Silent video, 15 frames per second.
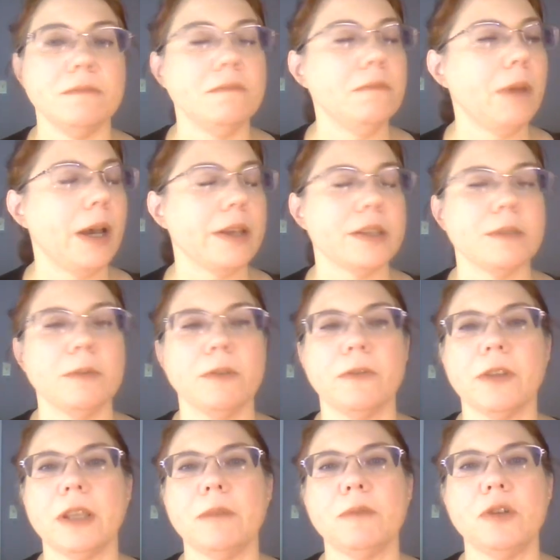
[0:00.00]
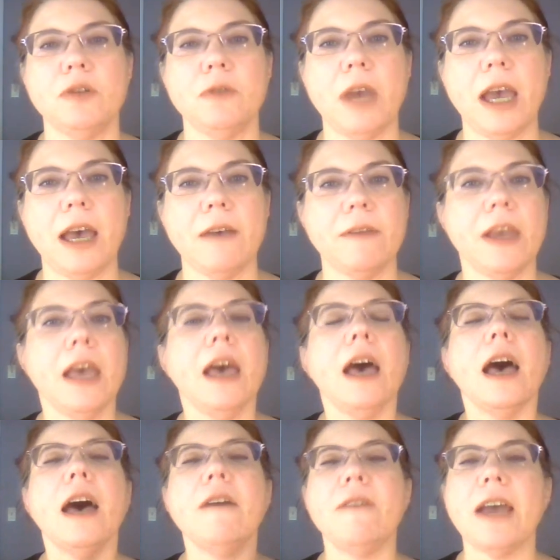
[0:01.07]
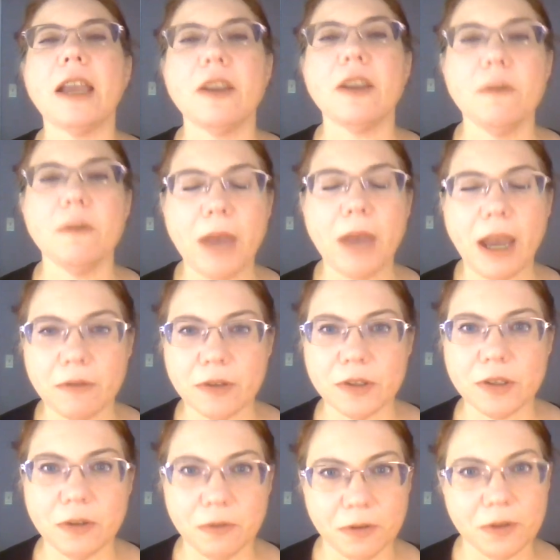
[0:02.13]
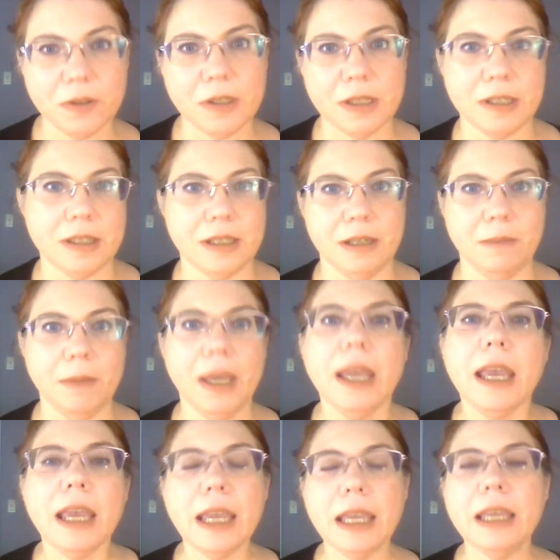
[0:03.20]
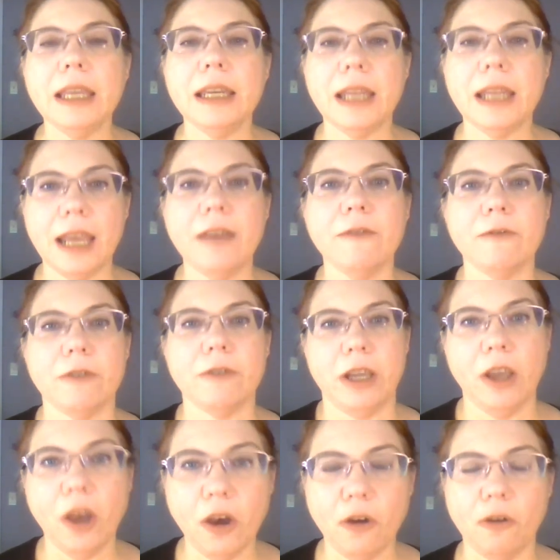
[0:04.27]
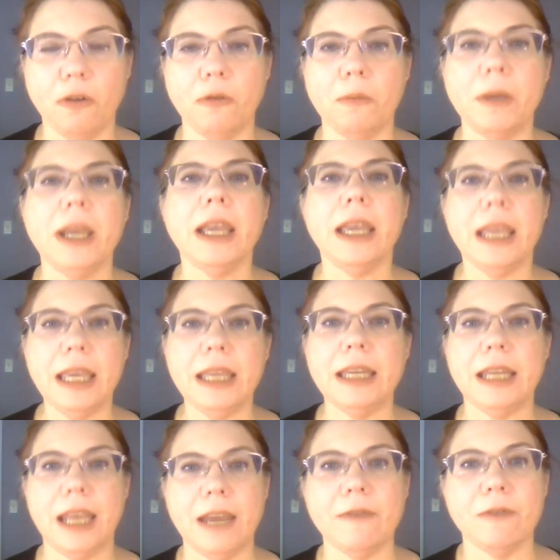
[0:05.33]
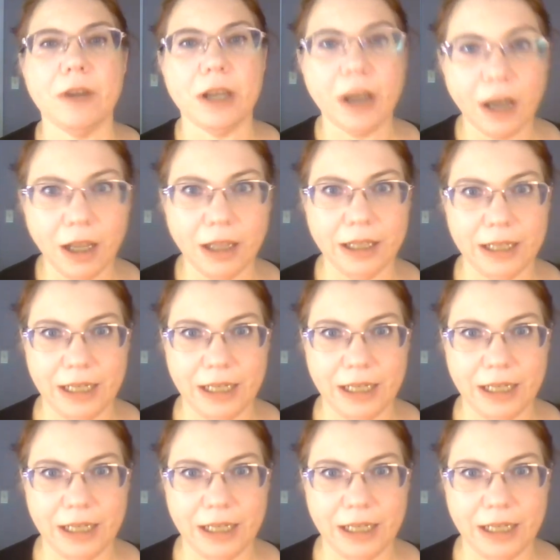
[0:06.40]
possible for them to have a vacuum-powered sewer system in every home, in every colony